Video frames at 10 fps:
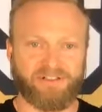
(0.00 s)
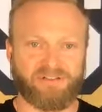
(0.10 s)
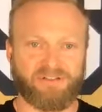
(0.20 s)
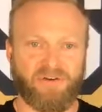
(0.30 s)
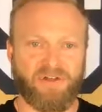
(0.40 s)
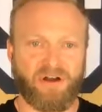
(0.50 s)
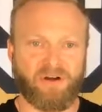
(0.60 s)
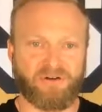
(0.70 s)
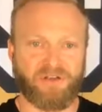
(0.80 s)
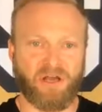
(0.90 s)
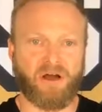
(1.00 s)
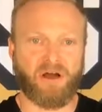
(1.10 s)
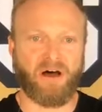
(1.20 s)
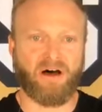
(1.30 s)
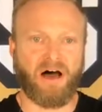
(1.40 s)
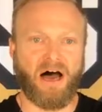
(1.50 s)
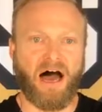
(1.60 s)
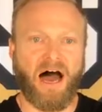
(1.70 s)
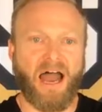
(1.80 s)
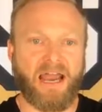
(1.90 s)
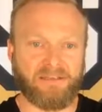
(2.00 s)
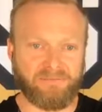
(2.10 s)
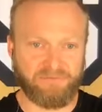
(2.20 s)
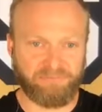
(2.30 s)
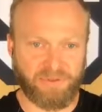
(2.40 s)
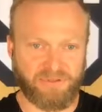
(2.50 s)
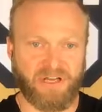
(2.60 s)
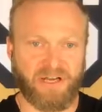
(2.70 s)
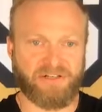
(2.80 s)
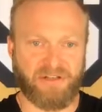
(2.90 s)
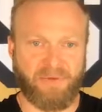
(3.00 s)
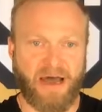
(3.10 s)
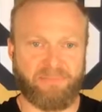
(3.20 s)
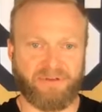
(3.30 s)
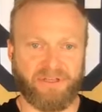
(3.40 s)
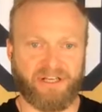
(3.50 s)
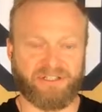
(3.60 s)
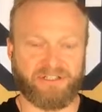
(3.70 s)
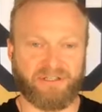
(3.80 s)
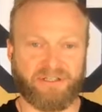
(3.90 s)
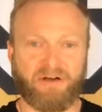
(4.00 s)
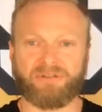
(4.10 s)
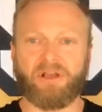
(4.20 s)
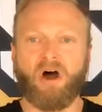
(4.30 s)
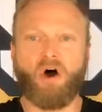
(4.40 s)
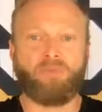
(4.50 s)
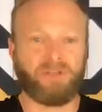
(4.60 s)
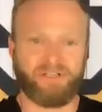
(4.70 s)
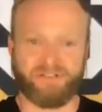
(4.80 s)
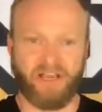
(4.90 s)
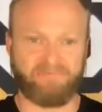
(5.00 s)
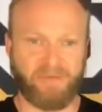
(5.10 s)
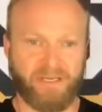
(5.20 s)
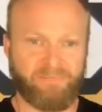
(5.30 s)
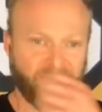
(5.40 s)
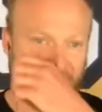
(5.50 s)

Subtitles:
So there's a high percentage of the population that goes, oh, please save me.